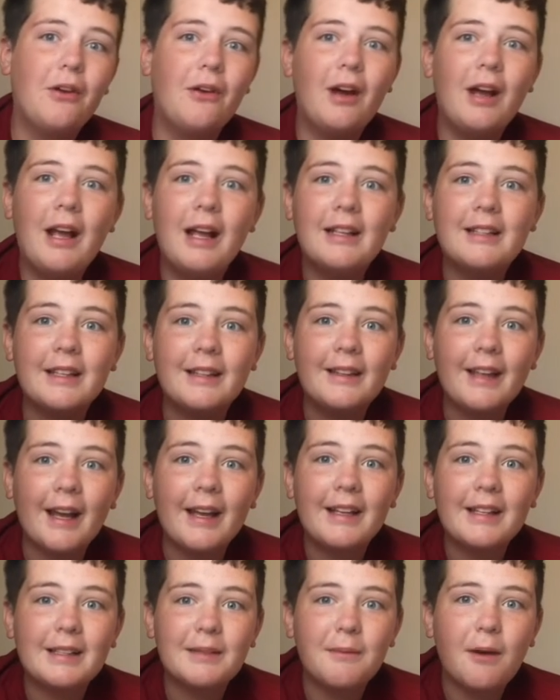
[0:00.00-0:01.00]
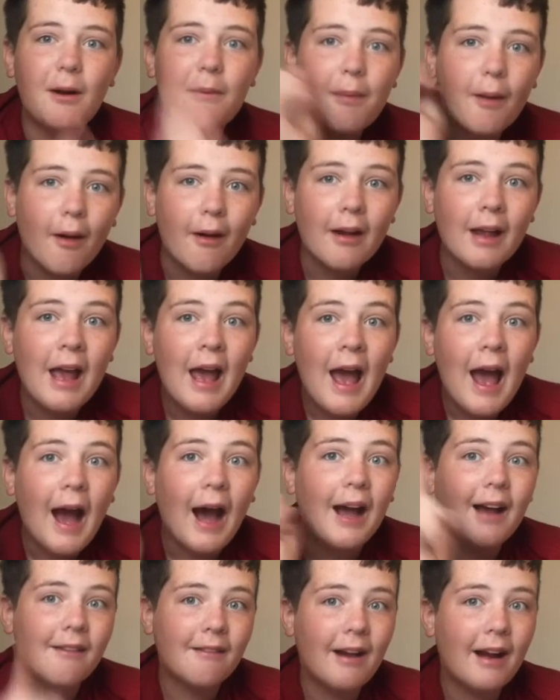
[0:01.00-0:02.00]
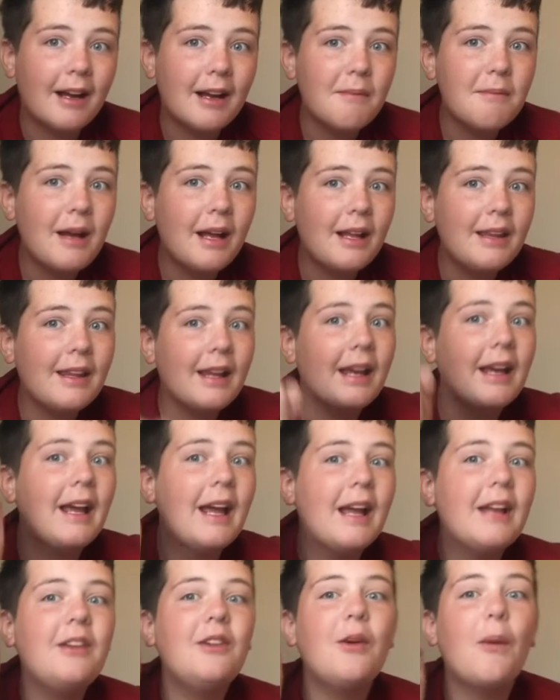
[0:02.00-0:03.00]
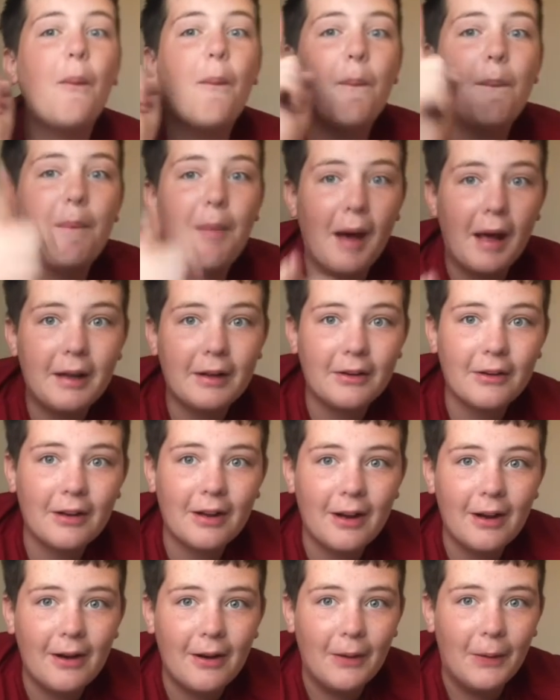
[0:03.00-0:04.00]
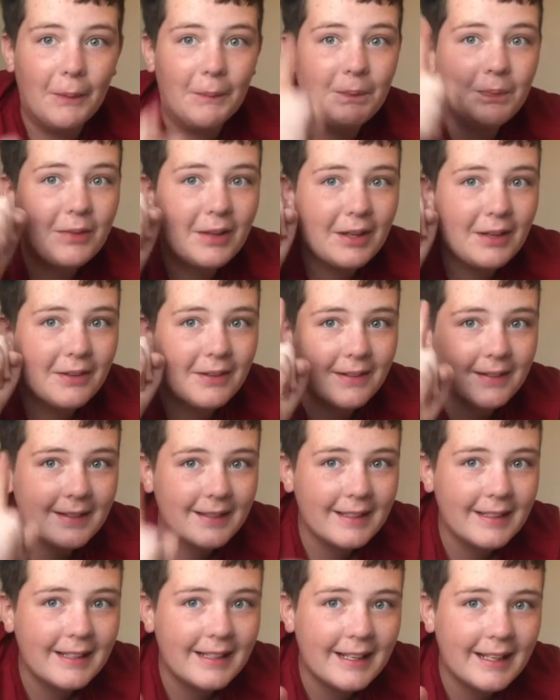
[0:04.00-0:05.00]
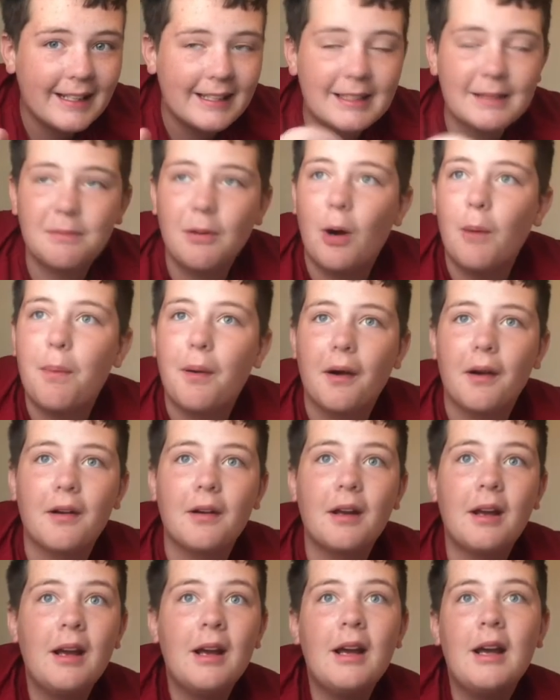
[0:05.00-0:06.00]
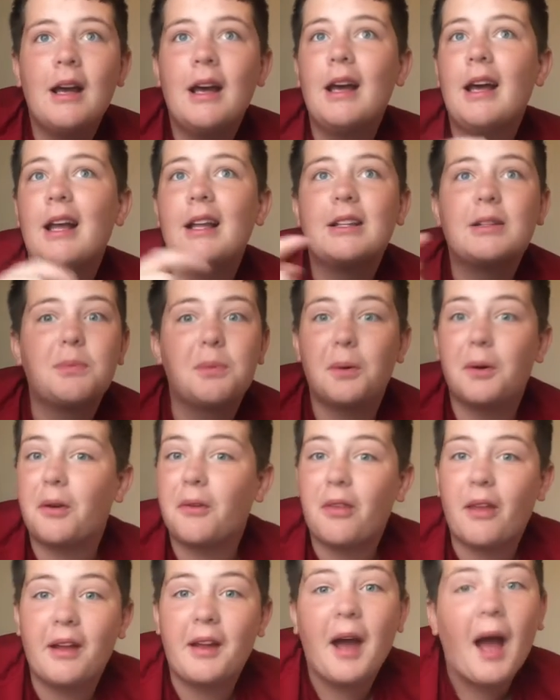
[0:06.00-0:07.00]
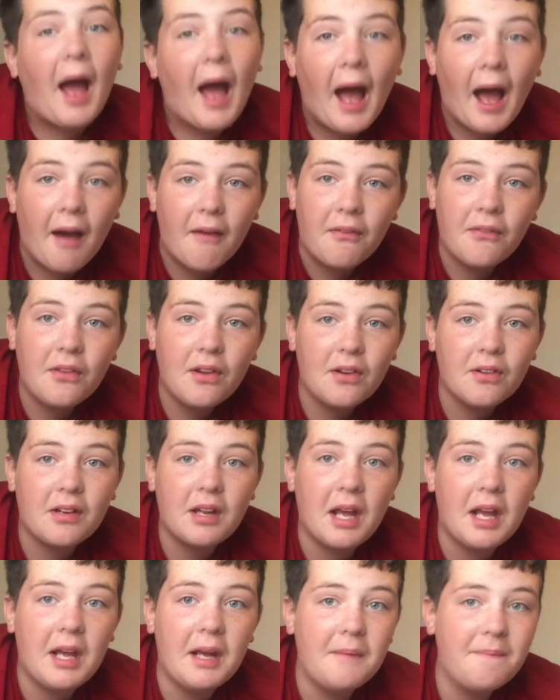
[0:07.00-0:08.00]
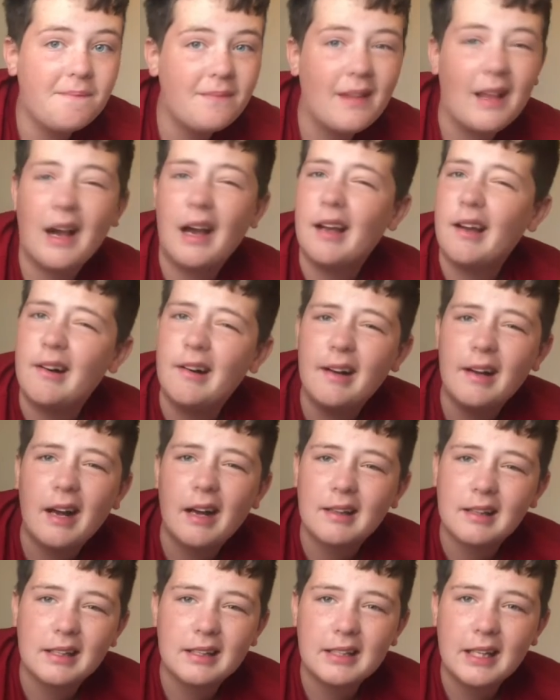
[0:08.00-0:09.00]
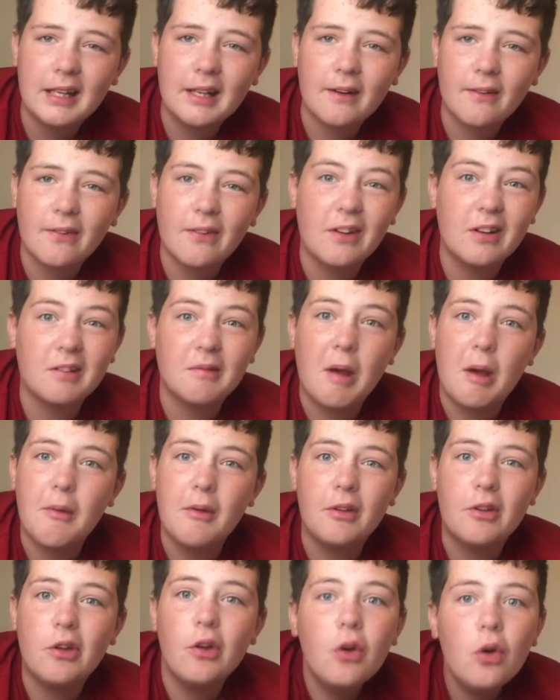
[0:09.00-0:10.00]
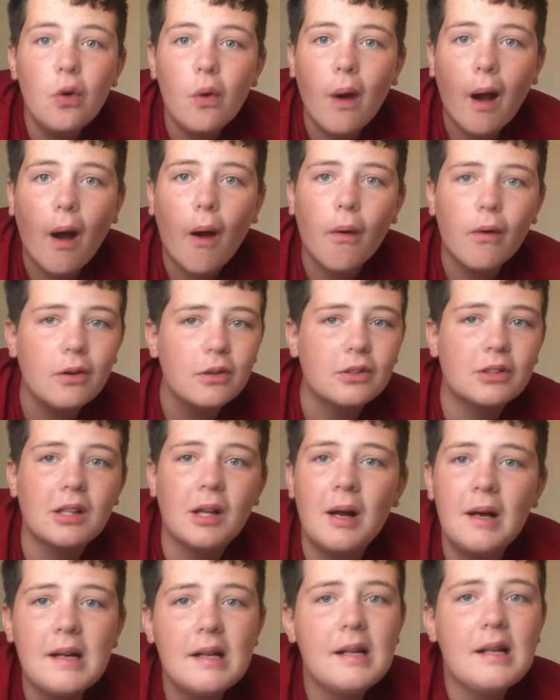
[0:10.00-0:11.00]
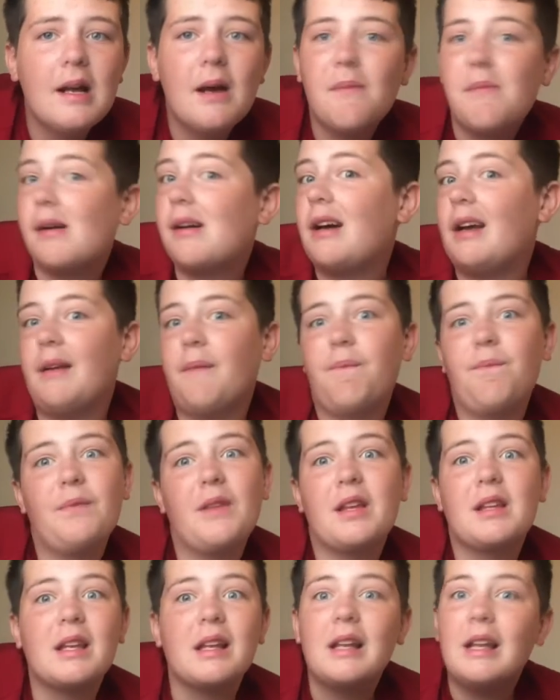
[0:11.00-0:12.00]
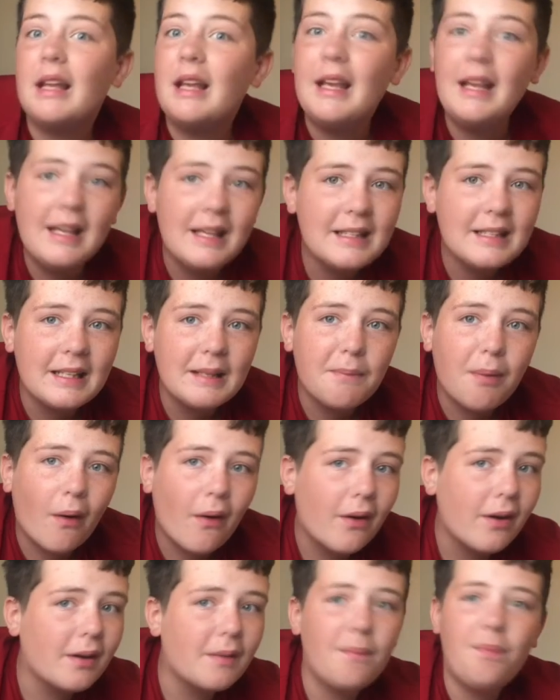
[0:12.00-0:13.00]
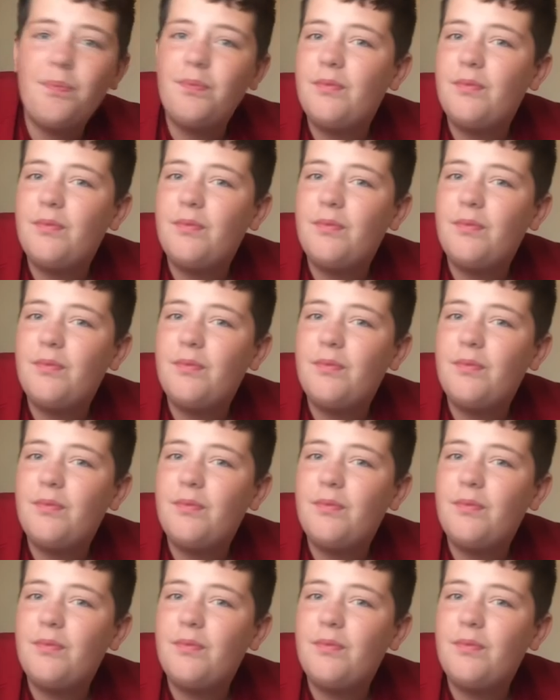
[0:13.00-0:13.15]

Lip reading: It's a nice small park. I recommend it, and you better go. Really nice small park. It's worth like a half your day. I only got to stay there for like maybe 2 hours, but like, it's an easy park.